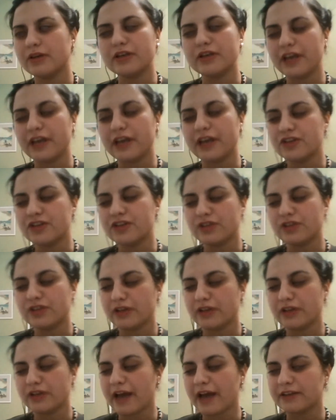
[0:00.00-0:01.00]
engaged
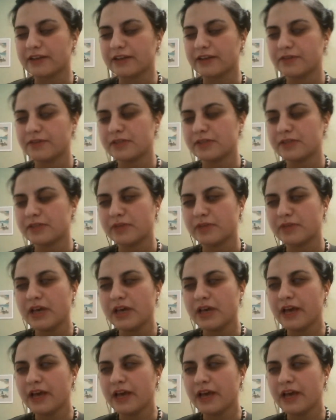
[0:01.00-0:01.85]
in activism